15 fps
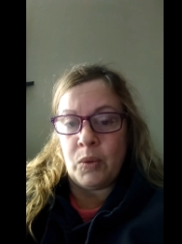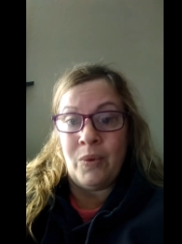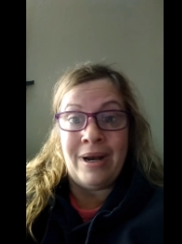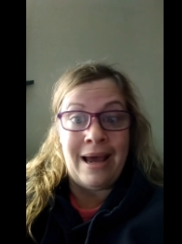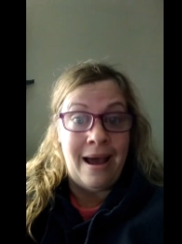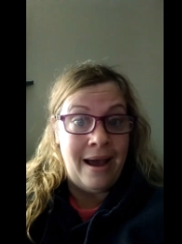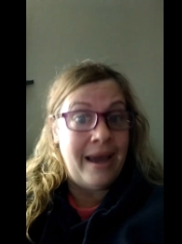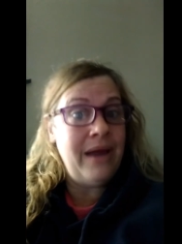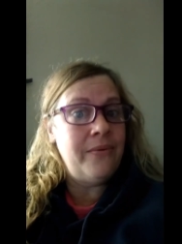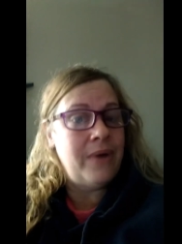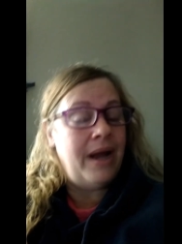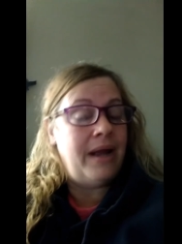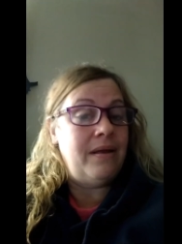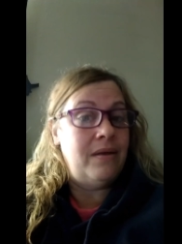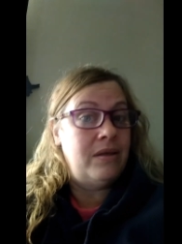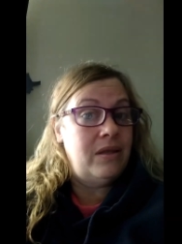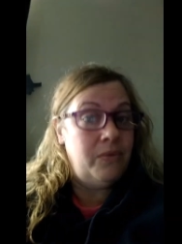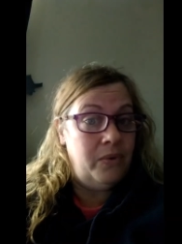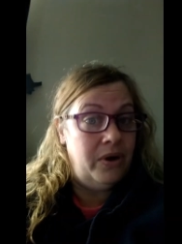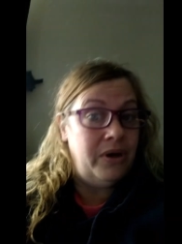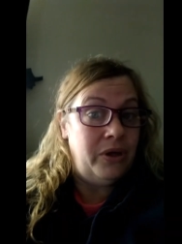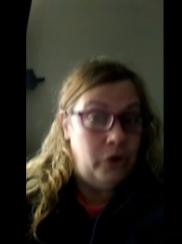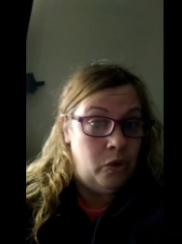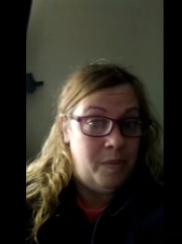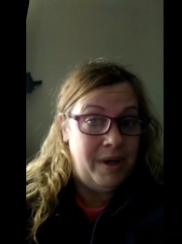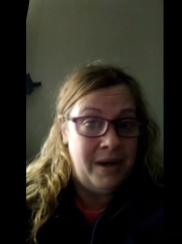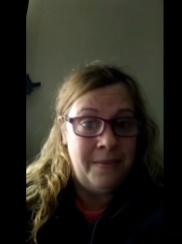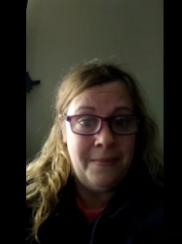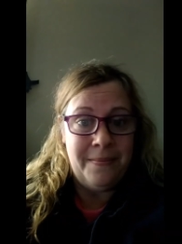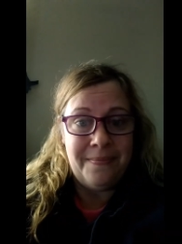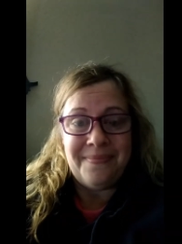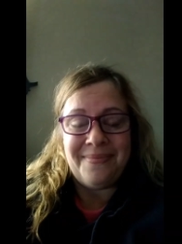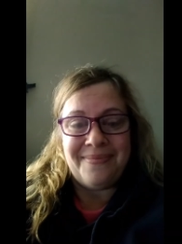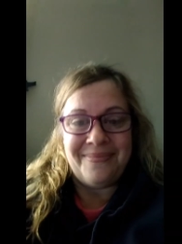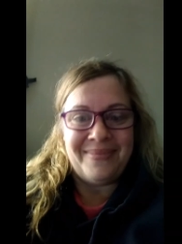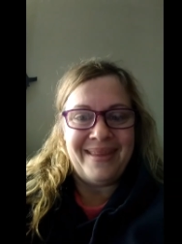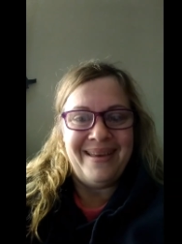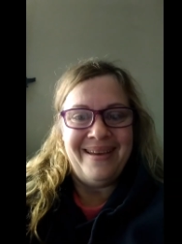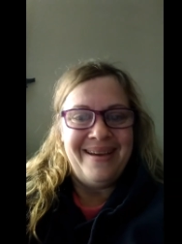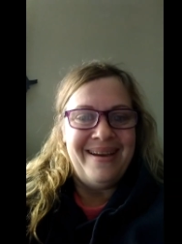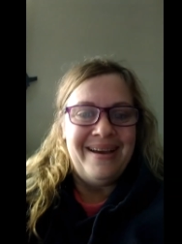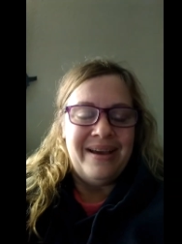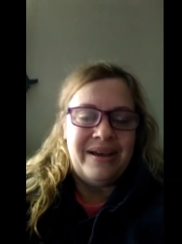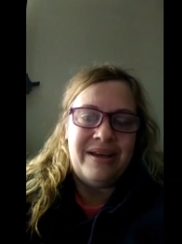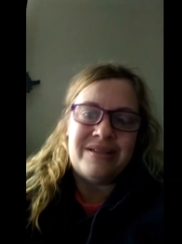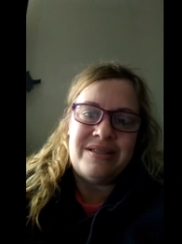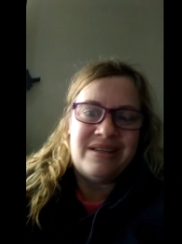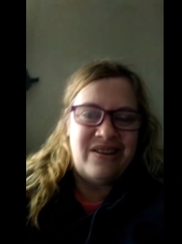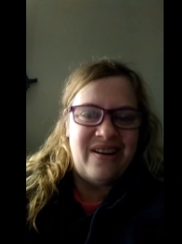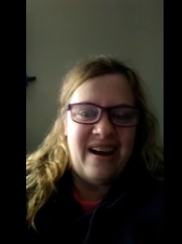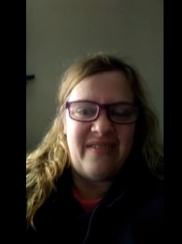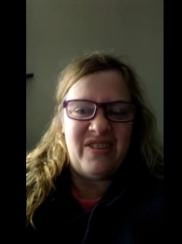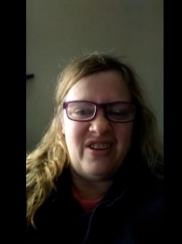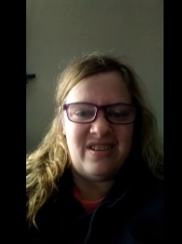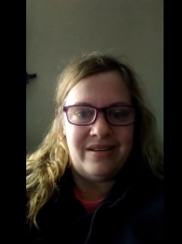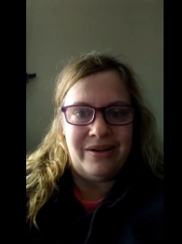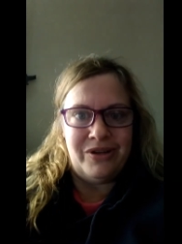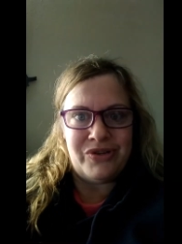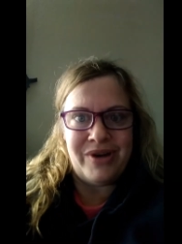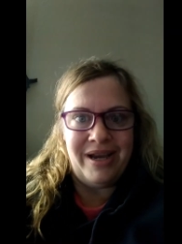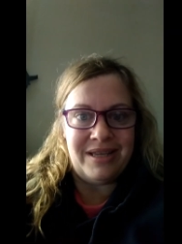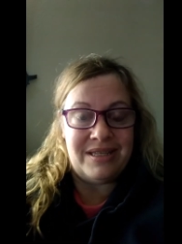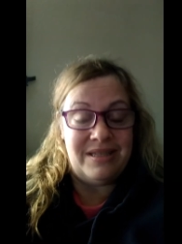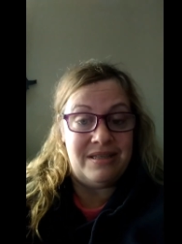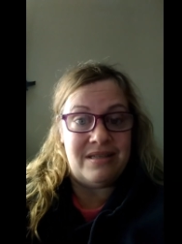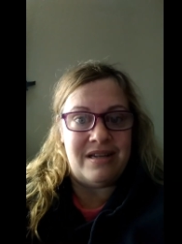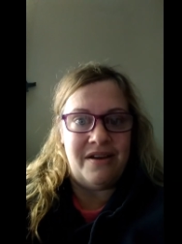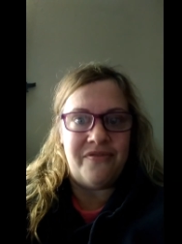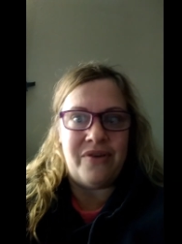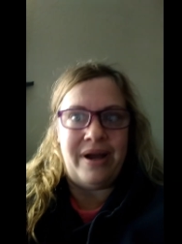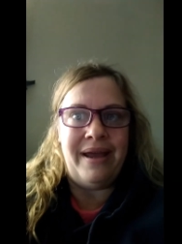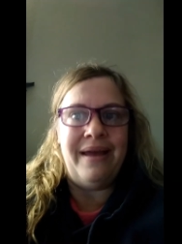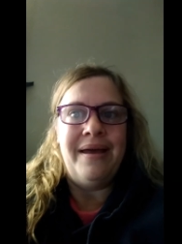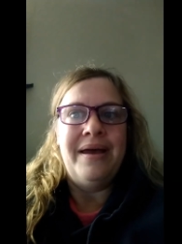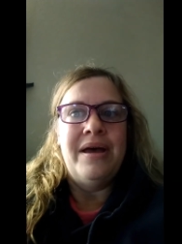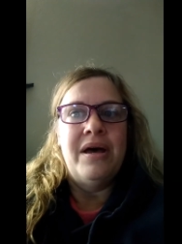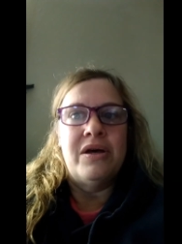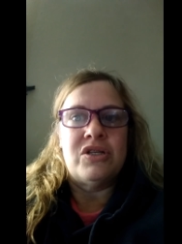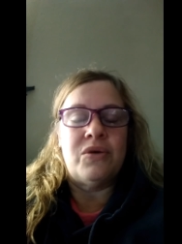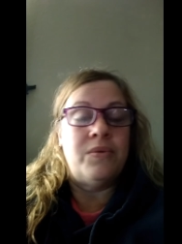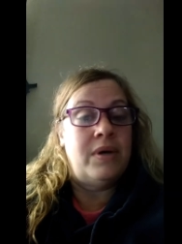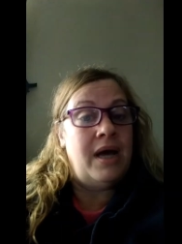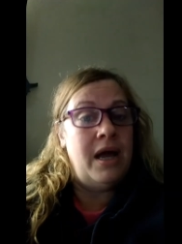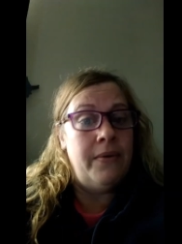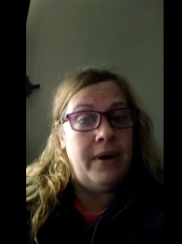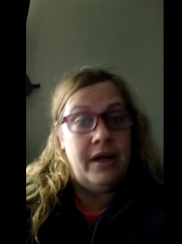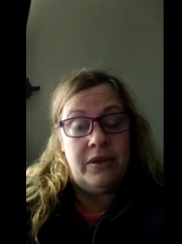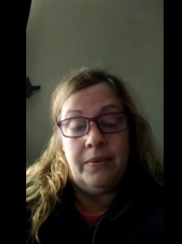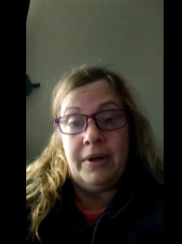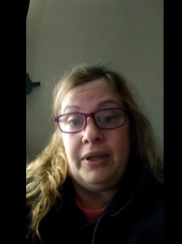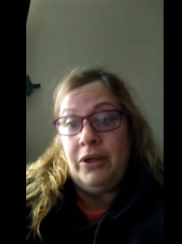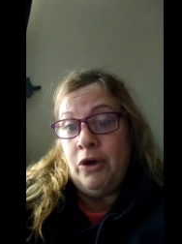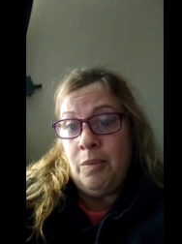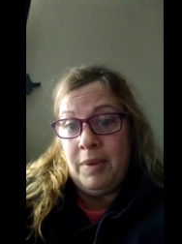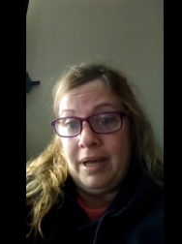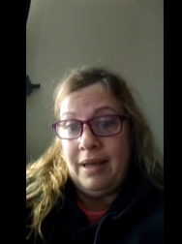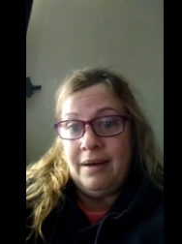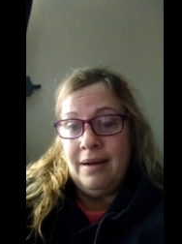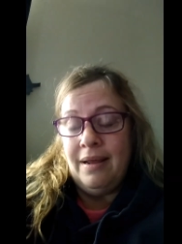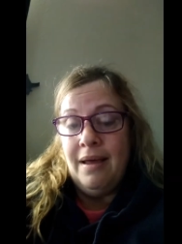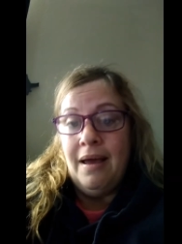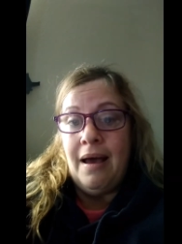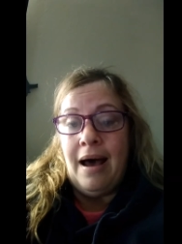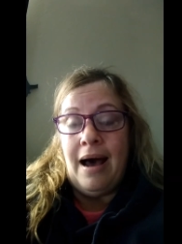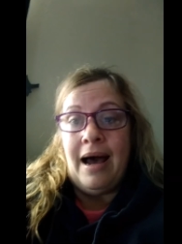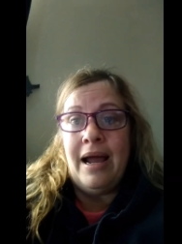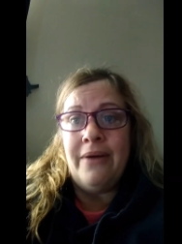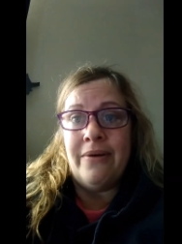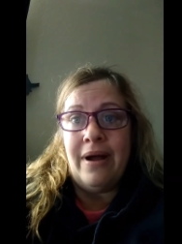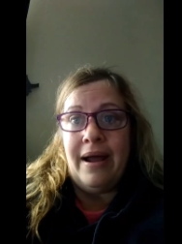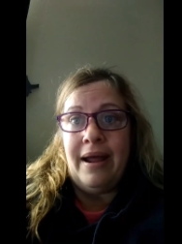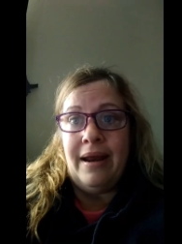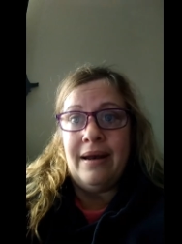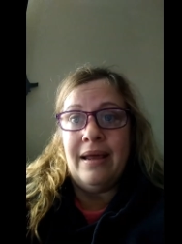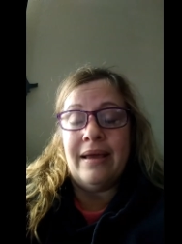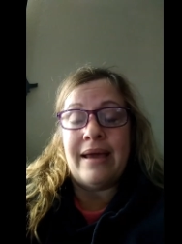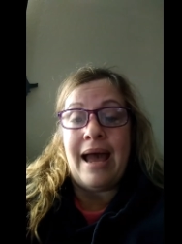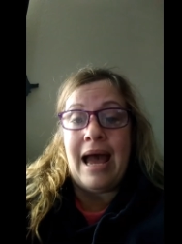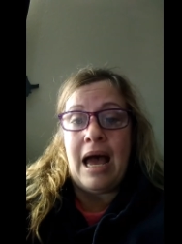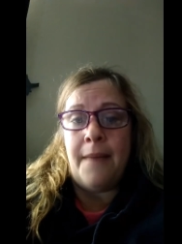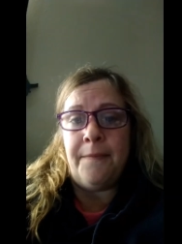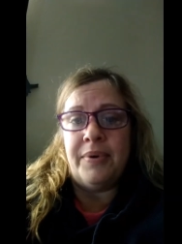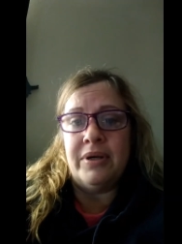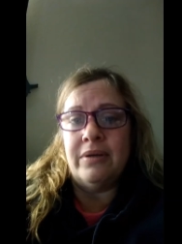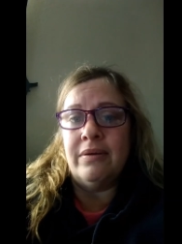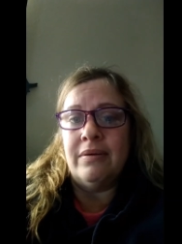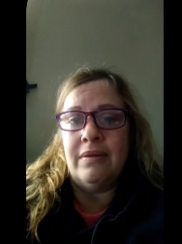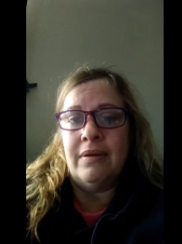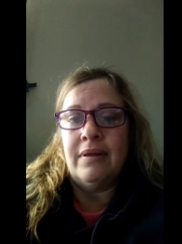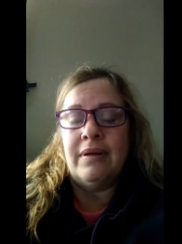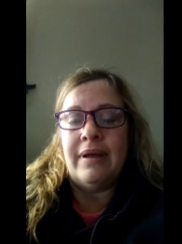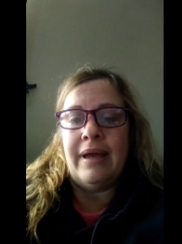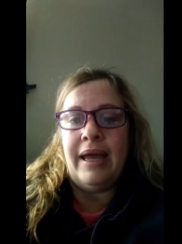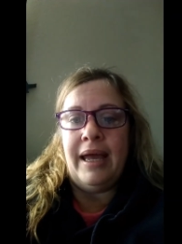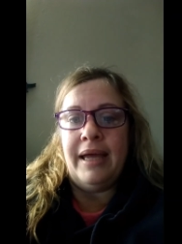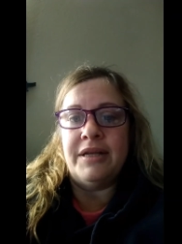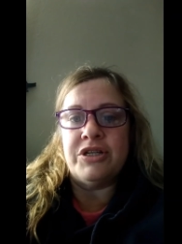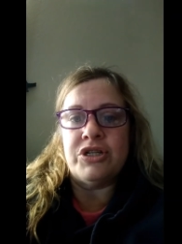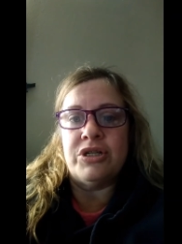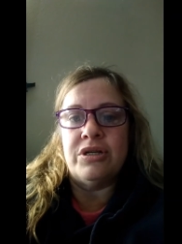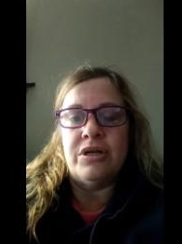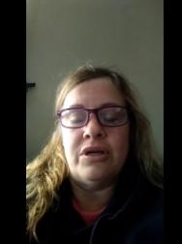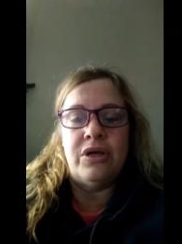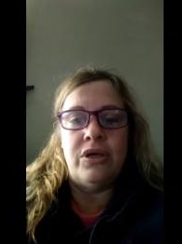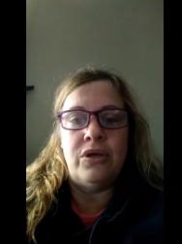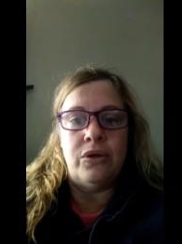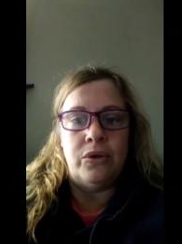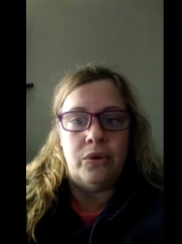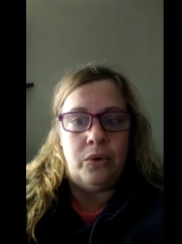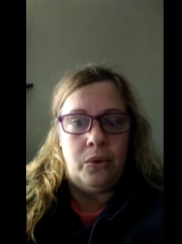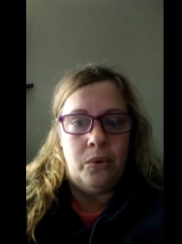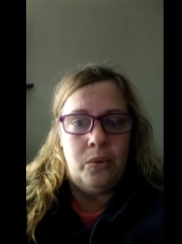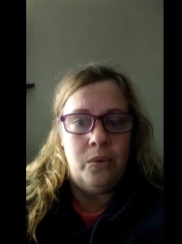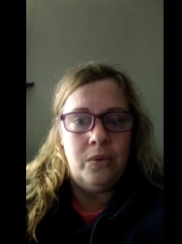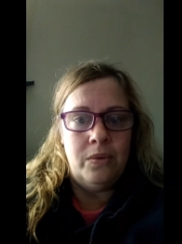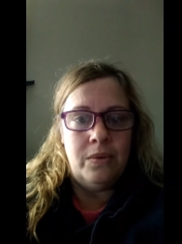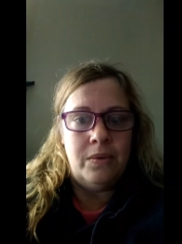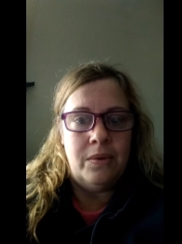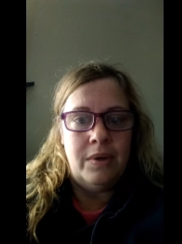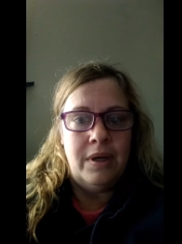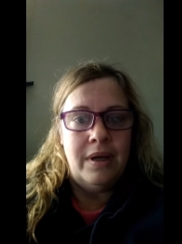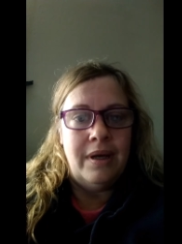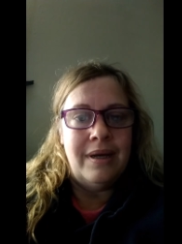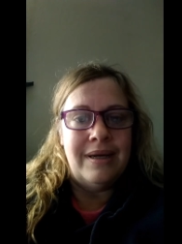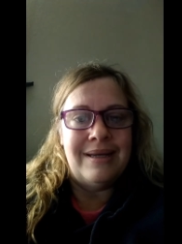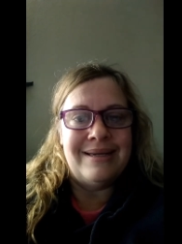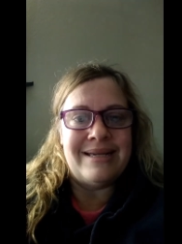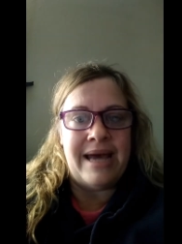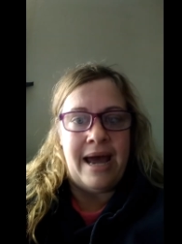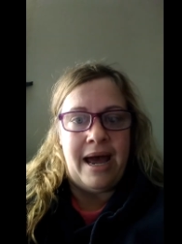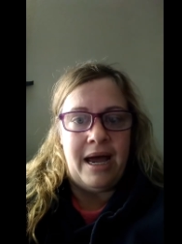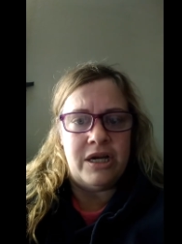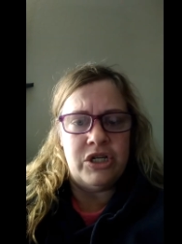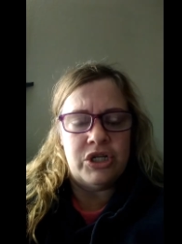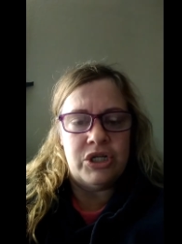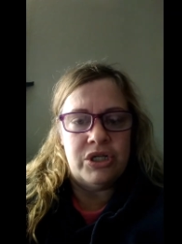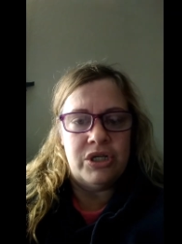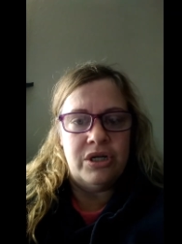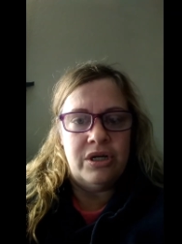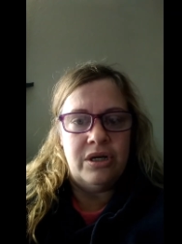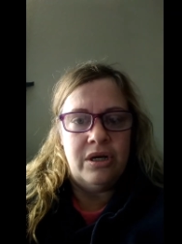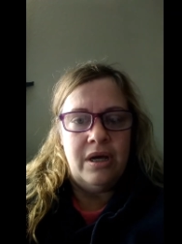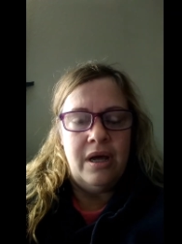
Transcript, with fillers: When I write the word human, because, you know, I have to use little tricks and stuff, right? So when I write the word human, I write capital H U dash